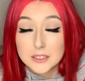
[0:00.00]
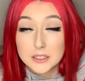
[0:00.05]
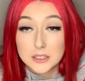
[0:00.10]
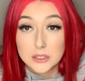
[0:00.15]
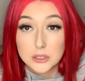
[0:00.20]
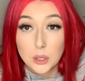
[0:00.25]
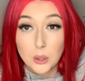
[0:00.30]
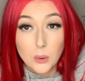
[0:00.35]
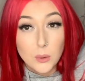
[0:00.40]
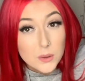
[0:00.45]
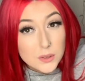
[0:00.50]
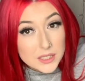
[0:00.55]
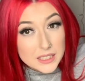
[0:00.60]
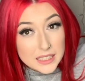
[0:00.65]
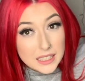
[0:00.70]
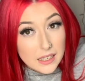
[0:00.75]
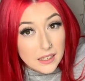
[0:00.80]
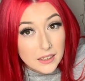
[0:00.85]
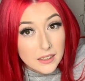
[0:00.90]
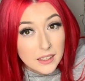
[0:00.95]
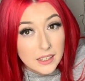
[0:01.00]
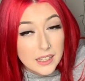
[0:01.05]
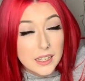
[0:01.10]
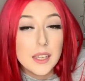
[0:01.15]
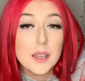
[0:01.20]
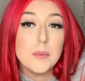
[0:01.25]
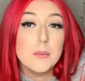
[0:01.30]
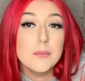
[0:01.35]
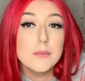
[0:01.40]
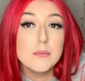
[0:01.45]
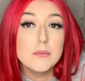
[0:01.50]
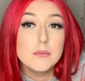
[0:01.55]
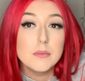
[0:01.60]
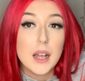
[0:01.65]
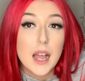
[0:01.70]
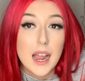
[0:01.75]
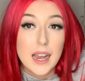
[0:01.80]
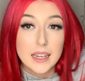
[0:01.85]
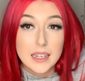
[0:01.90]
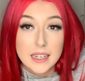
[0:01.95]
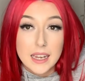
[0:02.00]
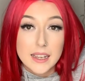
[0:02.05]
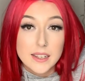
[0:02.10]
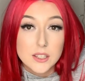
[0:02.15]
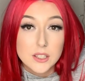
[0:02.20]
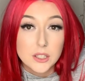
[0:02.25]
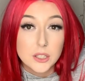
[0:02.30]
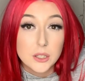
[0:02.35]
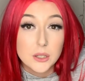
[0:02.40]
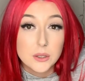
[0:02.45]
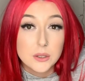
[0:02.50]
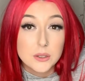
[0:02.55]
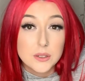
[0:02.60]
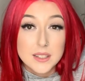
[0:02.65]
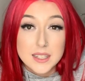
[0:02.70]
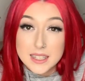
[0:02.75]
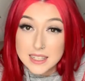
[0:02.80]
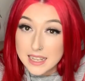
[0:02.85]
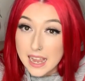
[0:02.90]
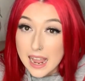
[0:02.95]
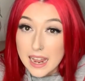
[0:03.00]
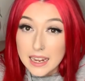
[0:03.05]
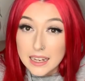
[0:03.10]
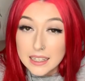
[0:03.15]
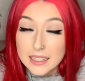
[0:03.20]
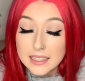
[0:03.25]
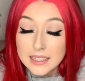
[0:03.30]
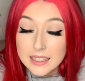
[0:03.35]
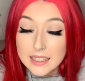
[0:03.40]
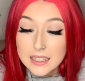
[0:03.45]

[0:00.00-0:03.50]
taunting him, I guess you could say.